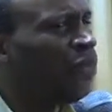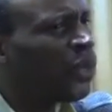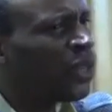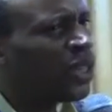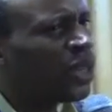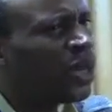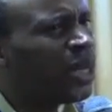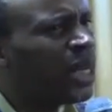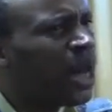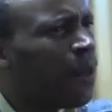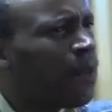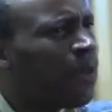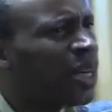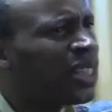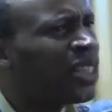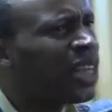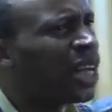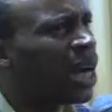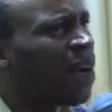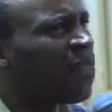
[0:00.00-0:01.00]
If you study
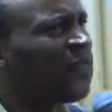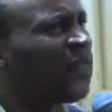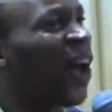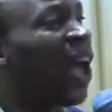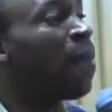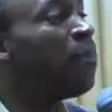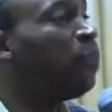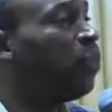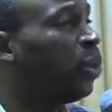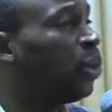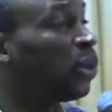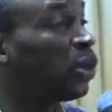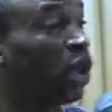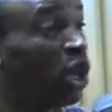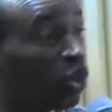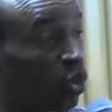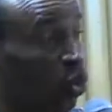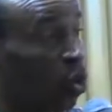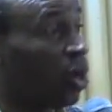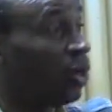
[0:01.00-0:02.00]
that place, there are five
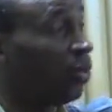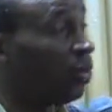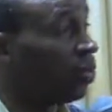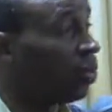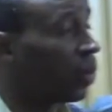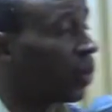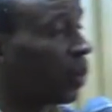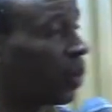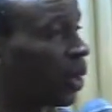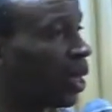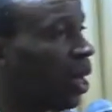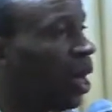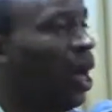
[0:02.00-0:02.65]
pools, not one.